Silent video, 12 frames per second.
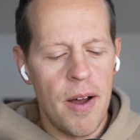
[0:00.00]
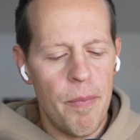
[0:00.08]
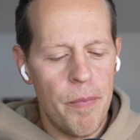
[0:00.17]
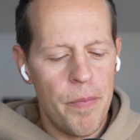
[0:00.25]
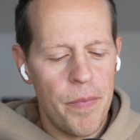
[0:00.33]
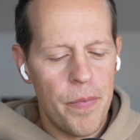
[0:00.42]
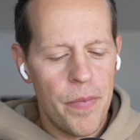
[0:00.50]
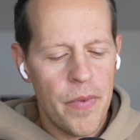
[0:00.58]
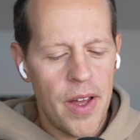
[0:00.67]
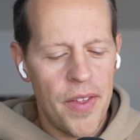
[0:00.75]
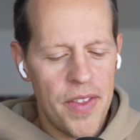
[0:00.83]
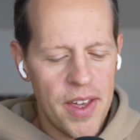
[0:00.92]

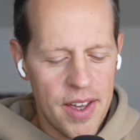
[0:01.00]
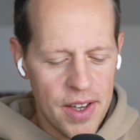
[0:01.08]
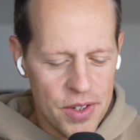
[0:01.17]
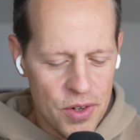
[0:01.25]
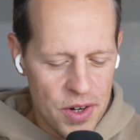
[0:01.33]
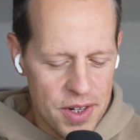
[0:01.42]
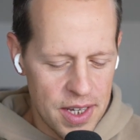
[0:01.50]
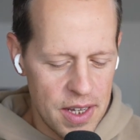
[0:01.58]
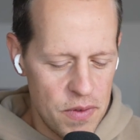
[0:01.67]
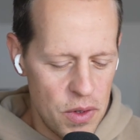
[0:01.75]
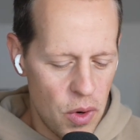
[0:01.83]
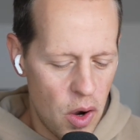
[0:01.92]
I think, start
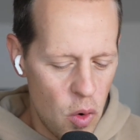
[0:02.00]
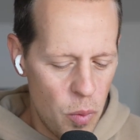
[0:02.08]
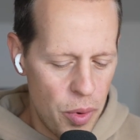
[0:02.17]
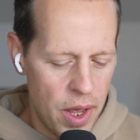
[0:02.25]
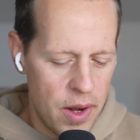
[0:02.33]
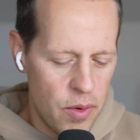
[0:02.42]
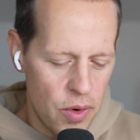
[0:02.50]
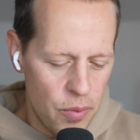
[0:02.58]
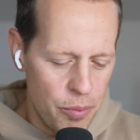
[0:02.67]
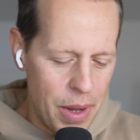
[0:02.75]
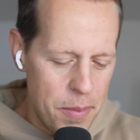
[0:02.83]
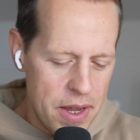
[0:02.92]
to give you hope,
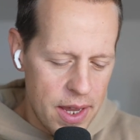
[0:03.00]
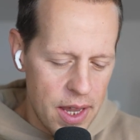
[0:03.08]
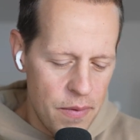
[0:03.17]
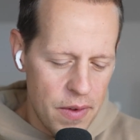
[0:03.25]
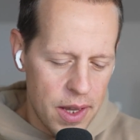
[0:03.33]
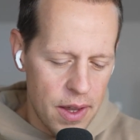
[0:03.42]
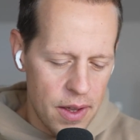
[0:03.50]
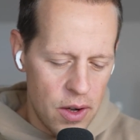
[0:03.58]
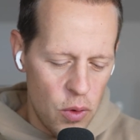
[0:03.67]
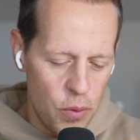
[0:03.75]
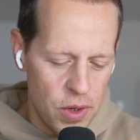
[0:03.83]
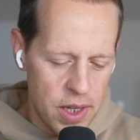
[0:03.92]
and maybe even
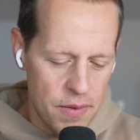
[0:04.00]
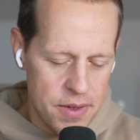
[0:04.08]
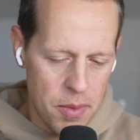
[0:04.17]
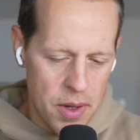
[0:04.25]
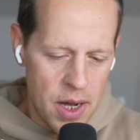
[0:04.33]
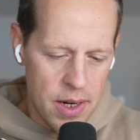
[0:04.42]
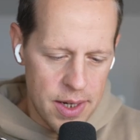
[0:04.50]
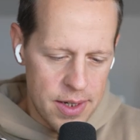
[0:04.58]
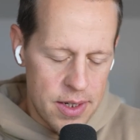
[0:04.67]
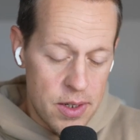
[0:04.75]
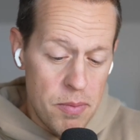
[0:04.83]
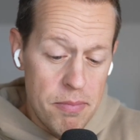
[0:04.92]
hopefully some
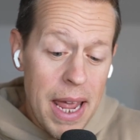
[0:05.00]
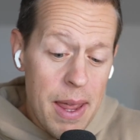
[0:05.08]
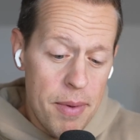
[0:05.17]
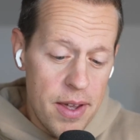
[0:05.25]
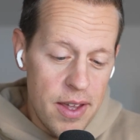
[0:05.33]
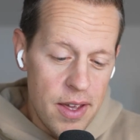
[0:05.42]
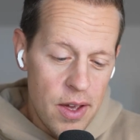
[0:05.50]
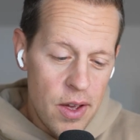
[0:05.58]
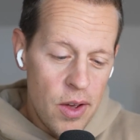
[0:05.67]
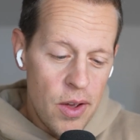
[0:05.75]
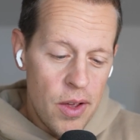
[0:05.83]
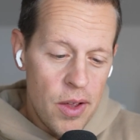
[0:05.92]
context as to maybe
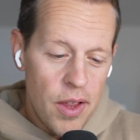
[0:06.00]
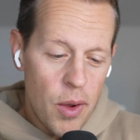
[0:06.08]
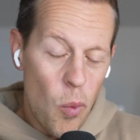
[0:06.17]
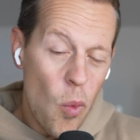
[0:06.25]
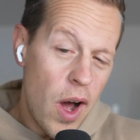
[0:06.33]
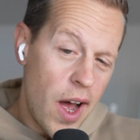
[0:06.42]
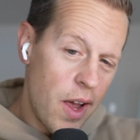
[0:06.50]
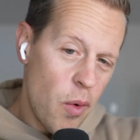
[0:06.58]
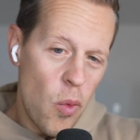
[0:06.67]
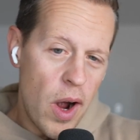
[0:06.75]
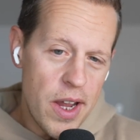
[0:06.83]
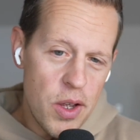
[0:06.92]

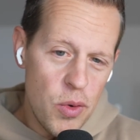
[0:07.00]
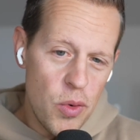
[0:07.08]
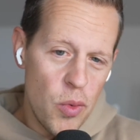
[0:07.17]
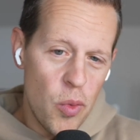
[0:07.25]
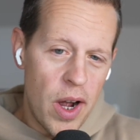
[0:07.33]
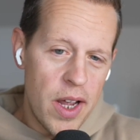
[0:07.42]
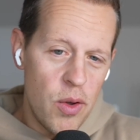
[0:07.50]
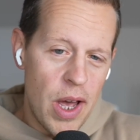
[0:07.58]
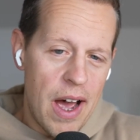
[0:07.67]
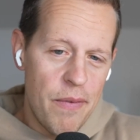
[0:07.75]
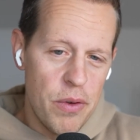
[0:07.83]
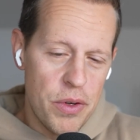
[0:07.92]
why
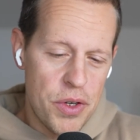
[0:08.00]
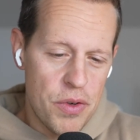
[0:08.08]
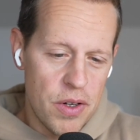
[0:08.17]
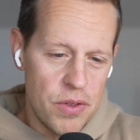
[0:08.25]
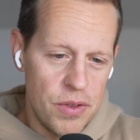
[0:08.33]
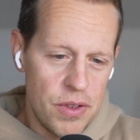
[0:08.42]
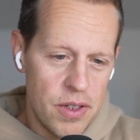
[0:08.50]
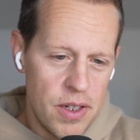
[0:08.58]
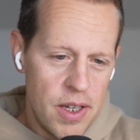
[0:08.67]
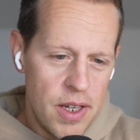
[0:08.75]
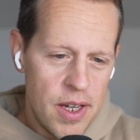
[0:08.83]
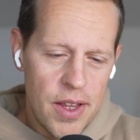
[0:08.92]
you have those
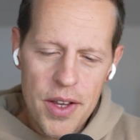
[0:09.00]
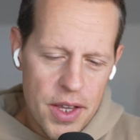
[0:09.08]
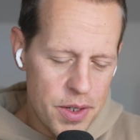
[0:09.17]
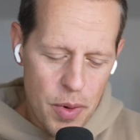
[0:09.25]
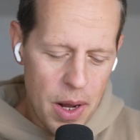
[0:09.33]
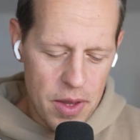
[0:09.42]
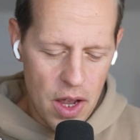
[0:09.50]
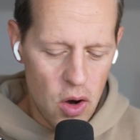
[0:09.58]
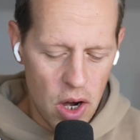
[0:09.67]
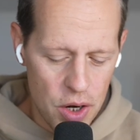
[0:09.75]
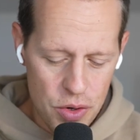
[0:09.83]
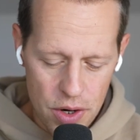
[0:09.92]
struggles. There's
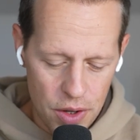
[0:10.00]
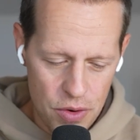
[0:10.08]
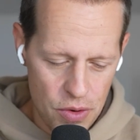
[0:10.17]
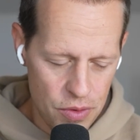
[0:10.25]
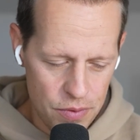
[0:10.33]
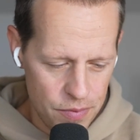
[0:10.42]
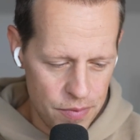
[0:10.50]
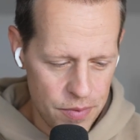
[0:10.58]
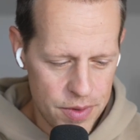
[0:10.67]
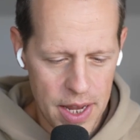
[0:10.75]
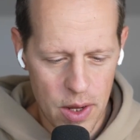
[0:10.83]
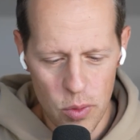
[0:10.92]
probably 100 other
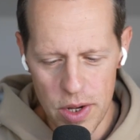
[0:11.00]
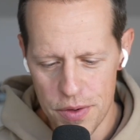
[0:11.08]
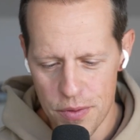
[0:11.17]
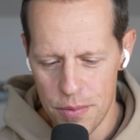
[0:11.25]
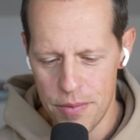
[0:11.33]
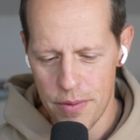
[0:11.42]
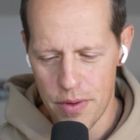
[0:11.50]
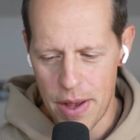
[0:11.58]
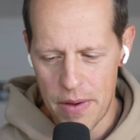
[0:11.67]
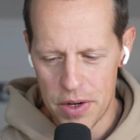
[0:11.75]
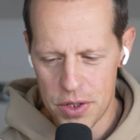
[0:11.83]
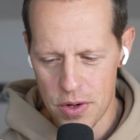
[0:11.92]
takeaways
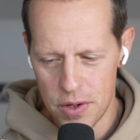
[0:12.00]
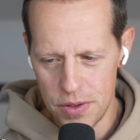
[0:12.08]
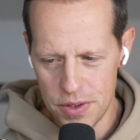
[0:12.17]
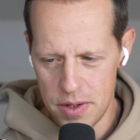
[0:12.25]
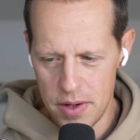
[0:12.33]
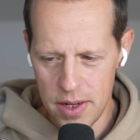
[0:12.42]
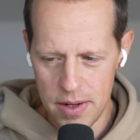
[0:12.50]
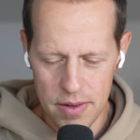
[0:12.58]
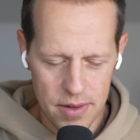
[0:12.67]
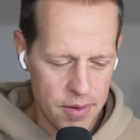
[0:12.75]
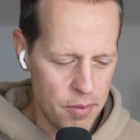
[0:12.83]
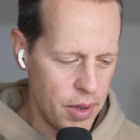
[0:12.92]
from having struggles
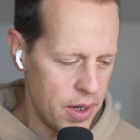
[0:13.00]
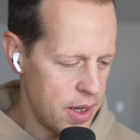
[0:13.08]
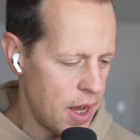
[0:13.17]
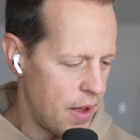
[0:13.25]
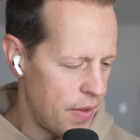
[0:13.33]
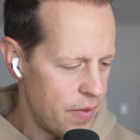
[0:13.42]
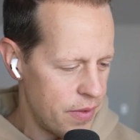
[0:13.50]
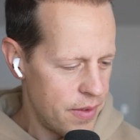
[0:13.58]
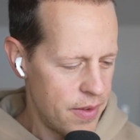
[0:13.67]
but yeah.